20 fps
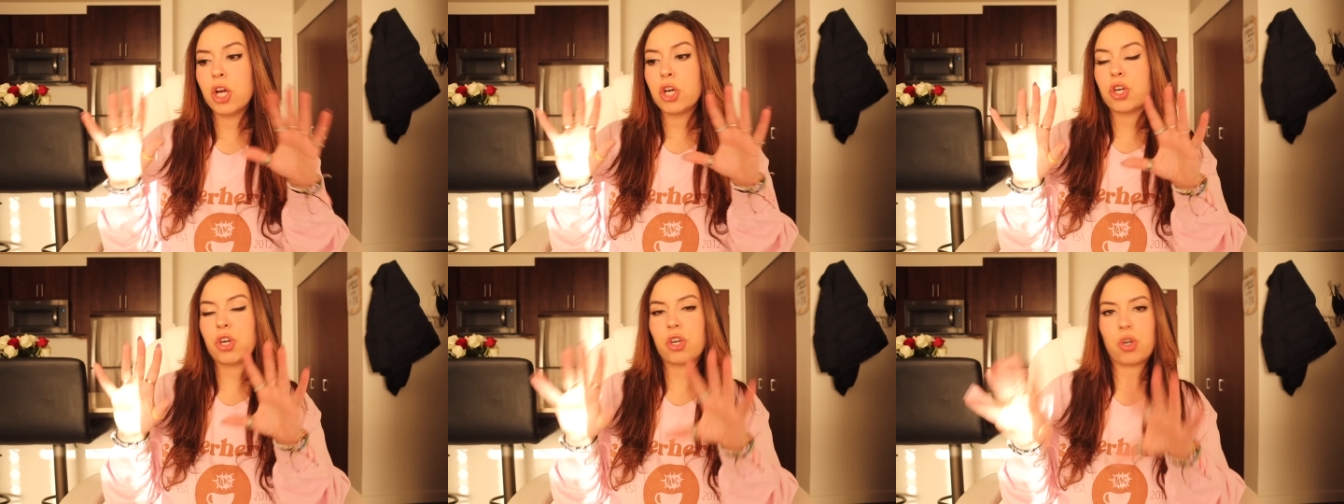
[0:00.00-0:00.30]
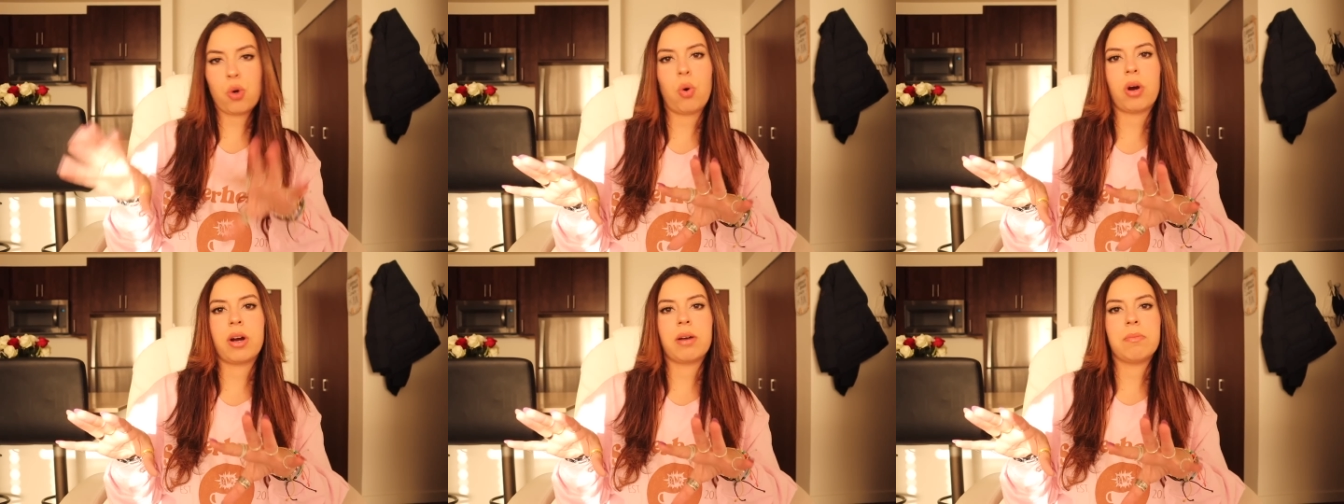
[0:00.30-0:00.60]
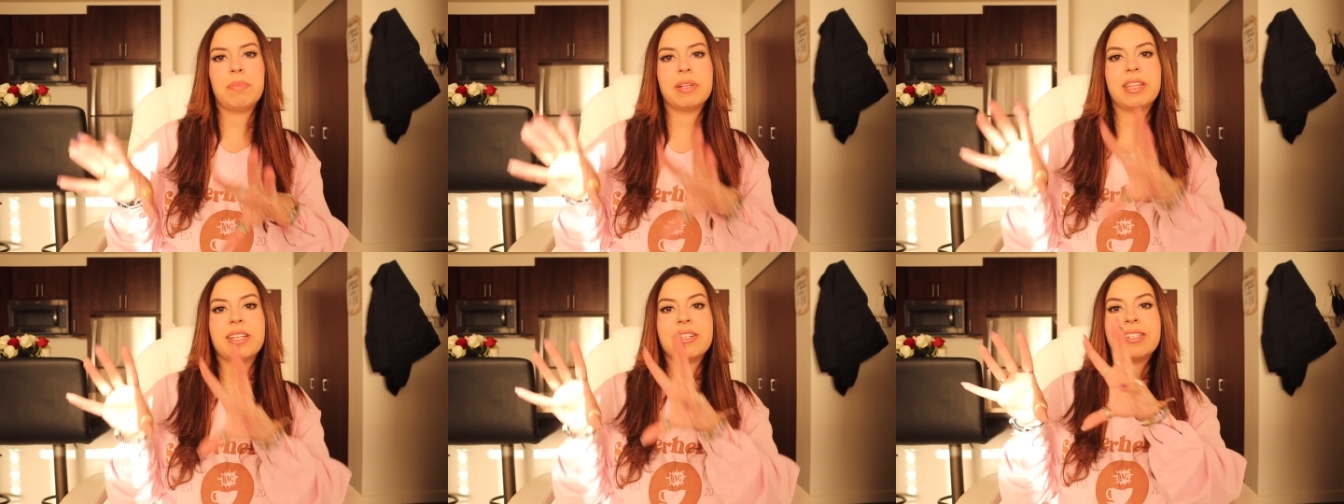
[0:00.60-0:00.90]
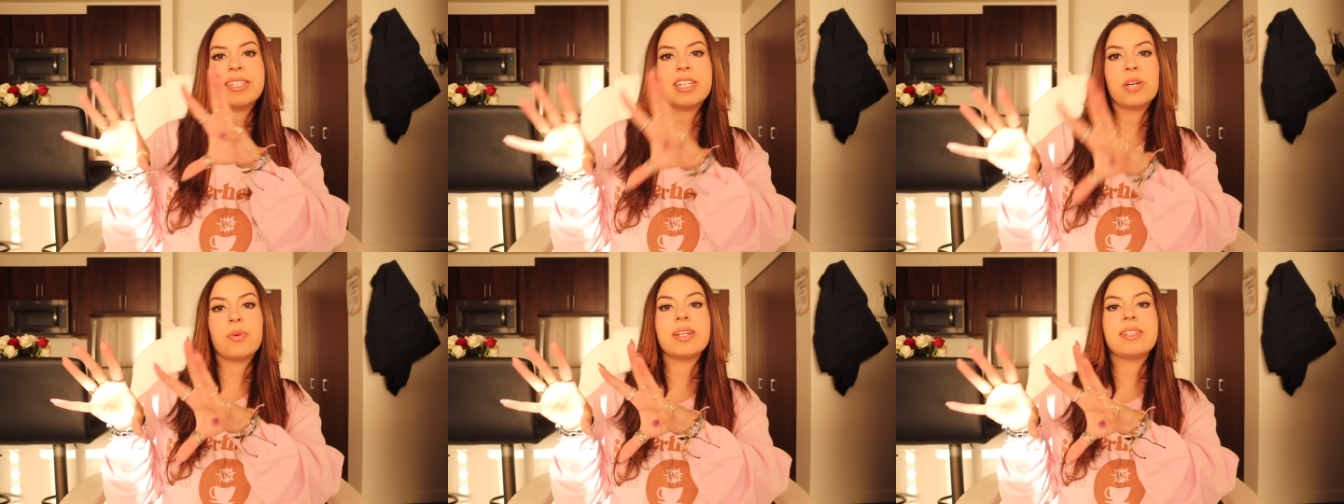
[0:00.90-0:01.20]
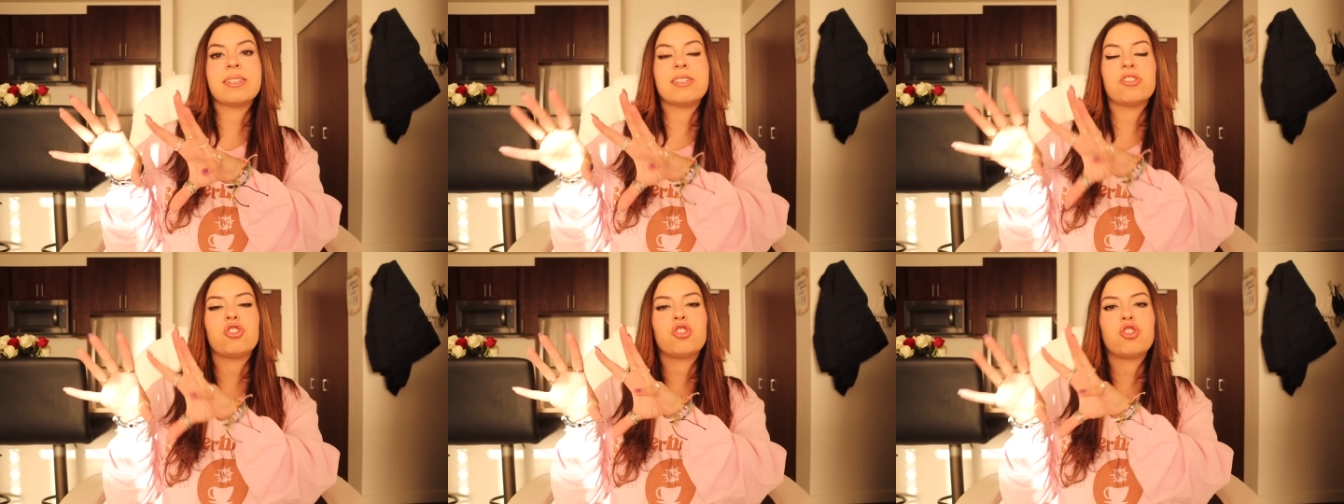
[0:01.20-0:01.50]
sure, but the
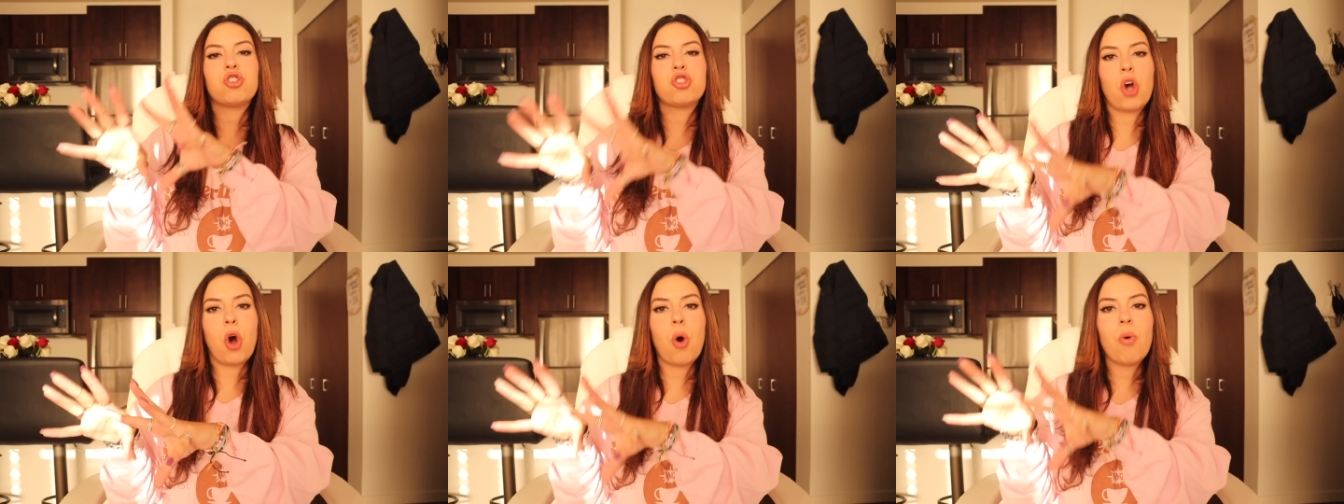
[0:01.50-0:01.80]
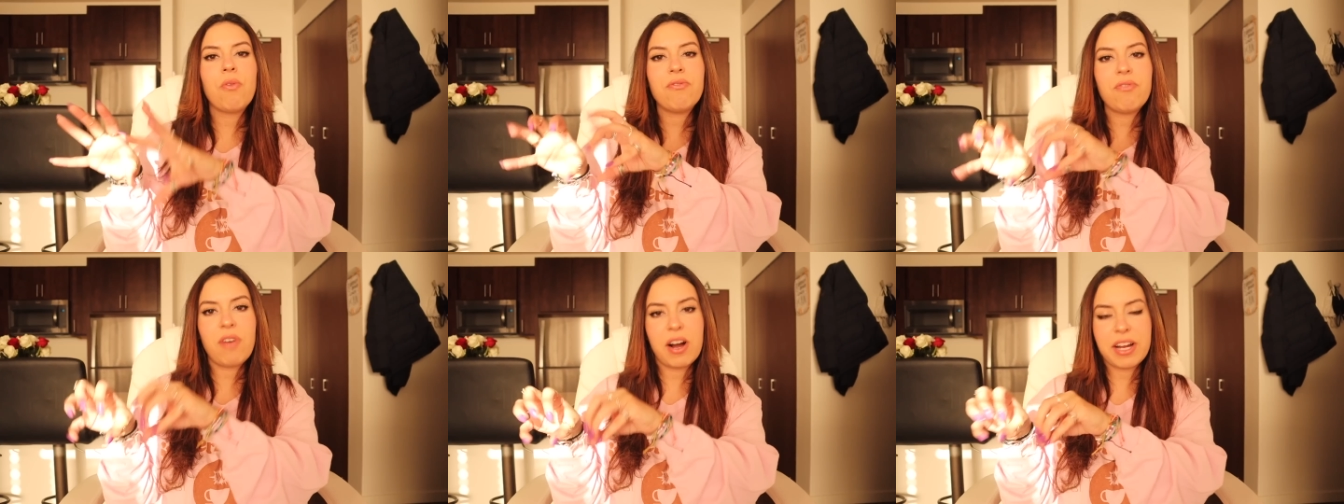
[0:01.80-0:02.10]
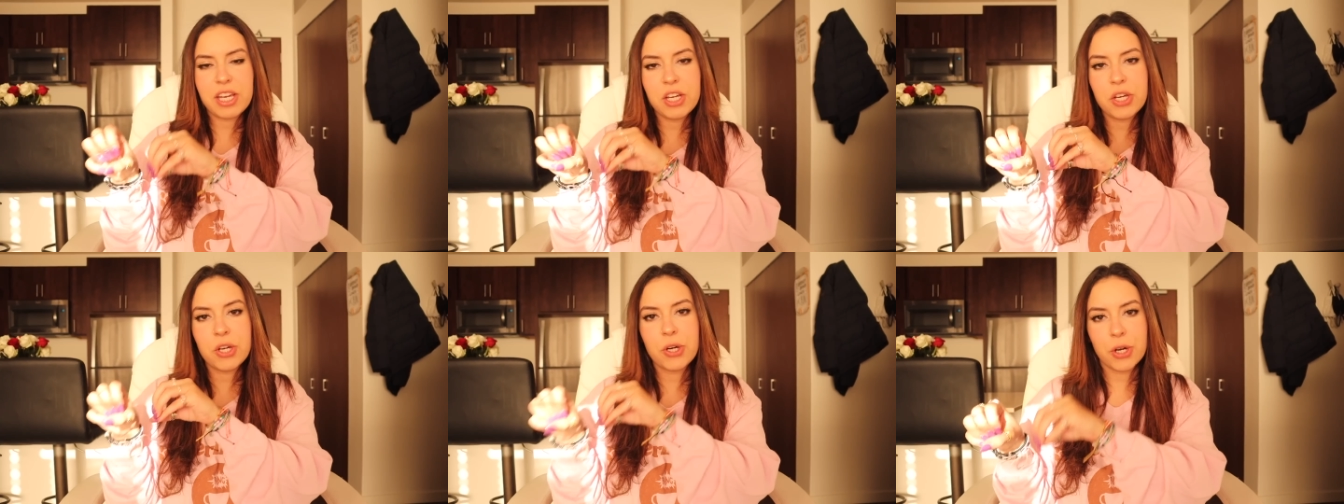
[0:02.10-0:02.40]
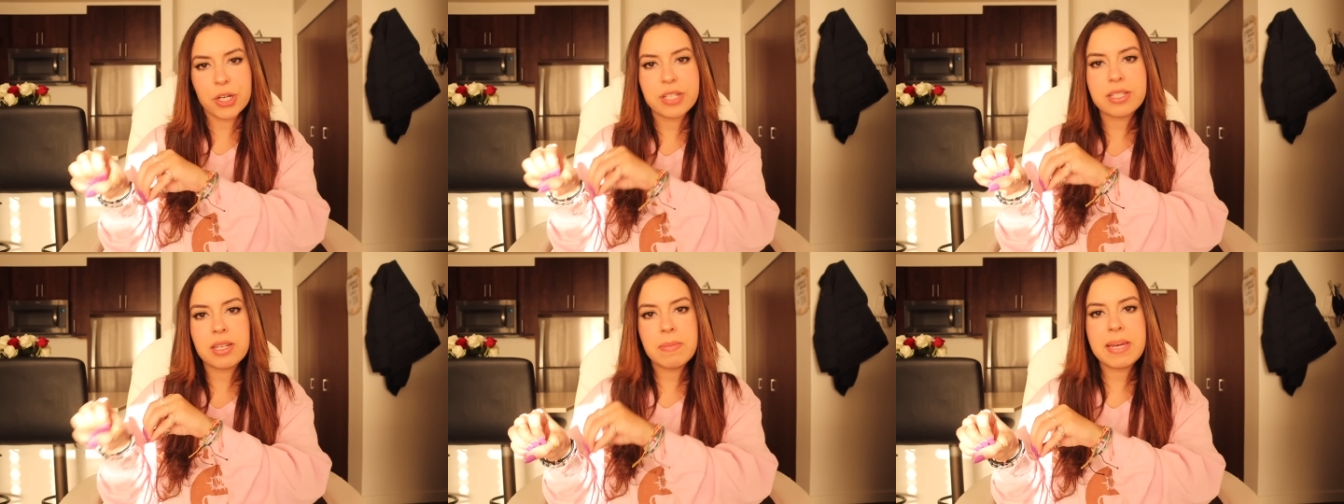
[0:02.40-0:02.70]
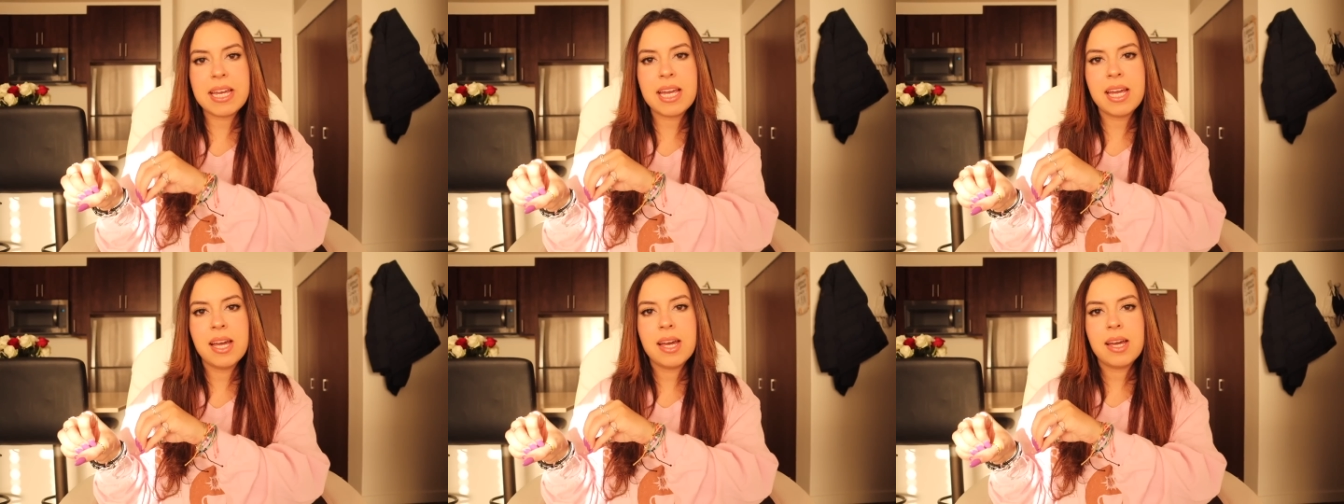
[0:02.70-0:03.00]
series is so fucking good to
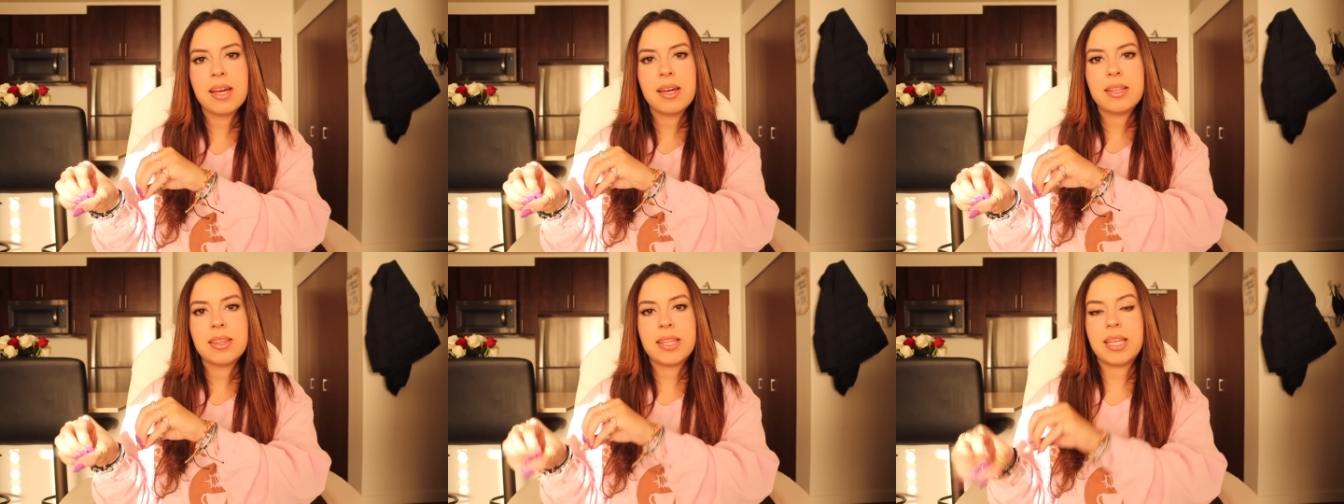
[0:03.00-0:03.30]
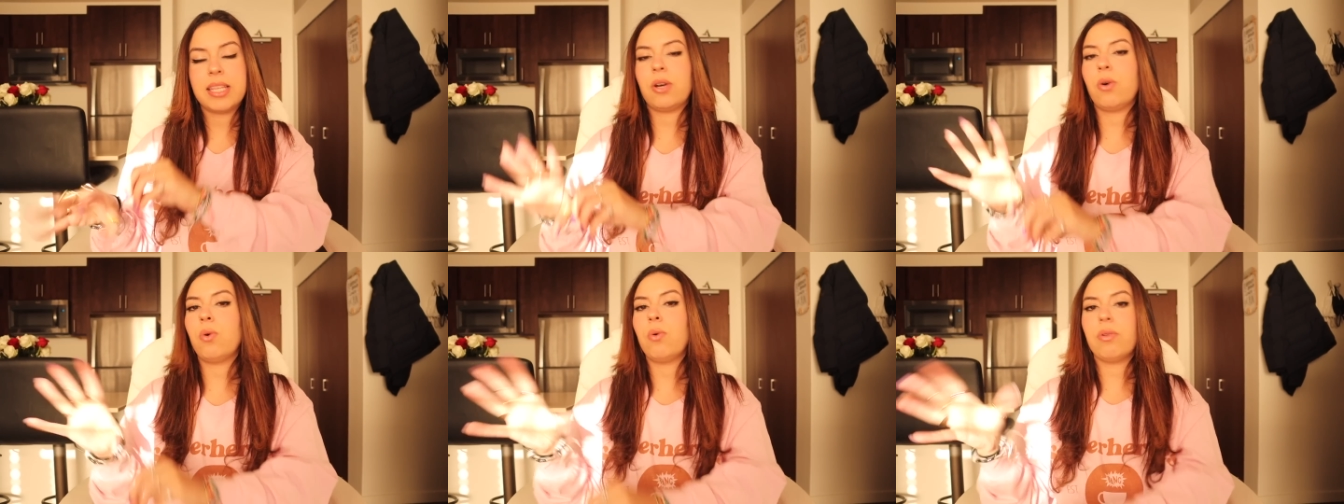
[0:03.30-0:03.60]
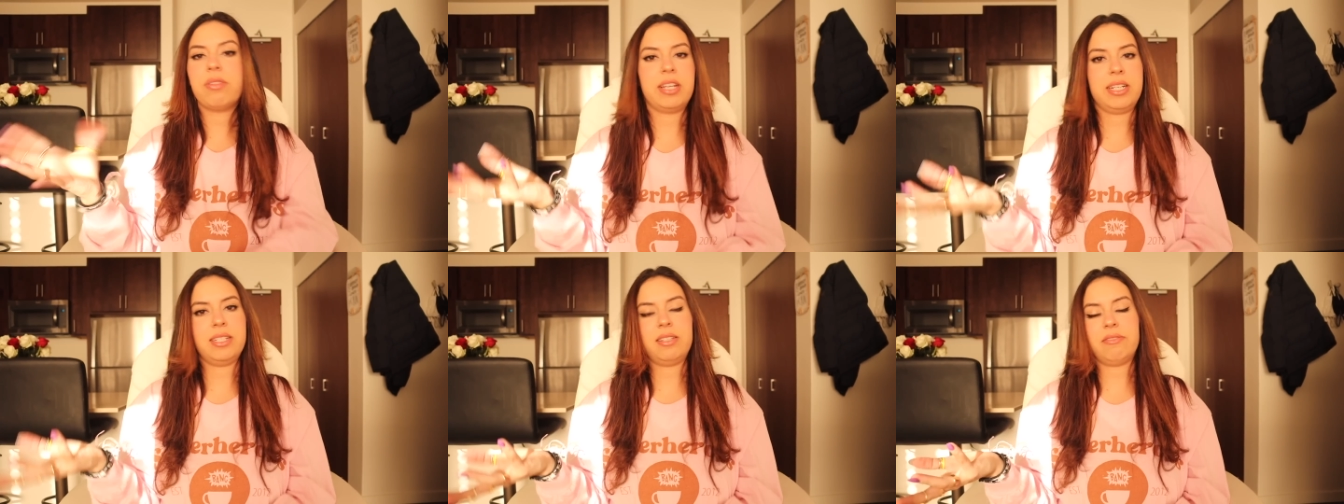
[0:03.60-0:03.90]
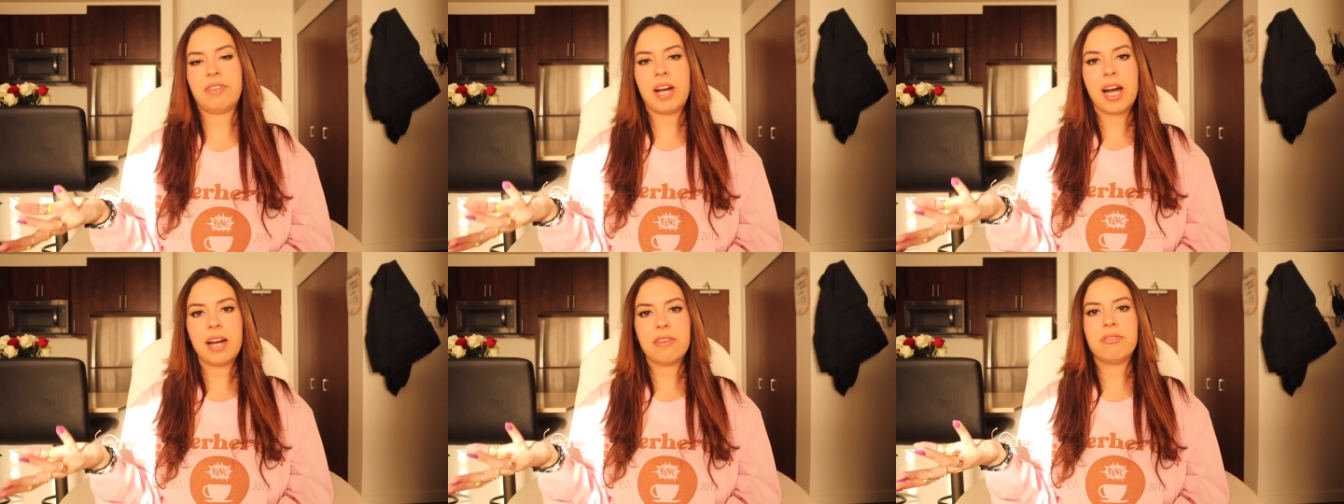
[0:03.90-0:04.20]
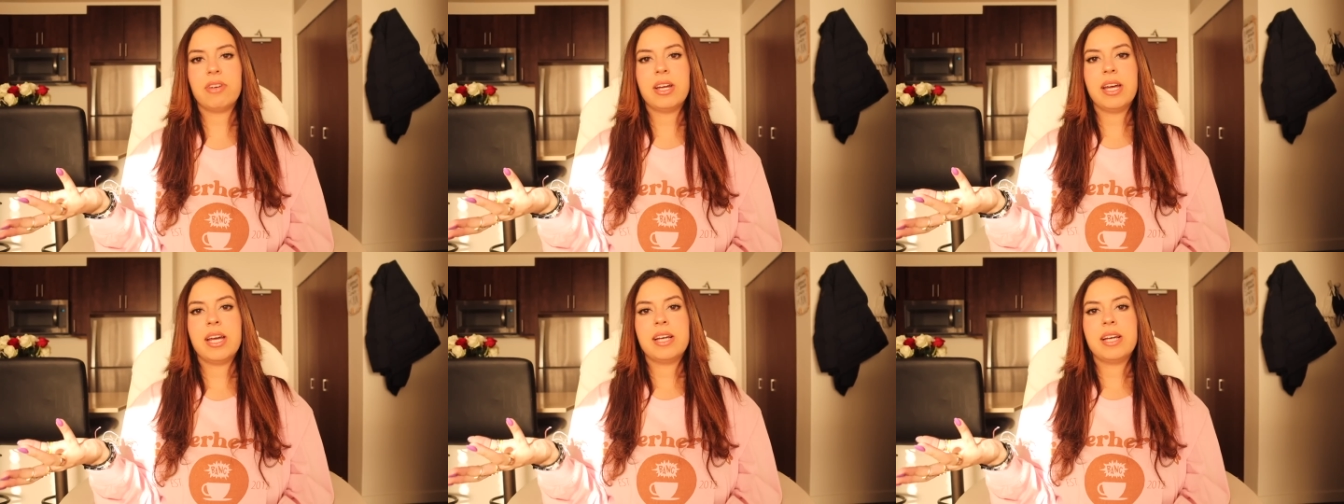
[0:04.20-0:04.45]
me that the whole thing is a five.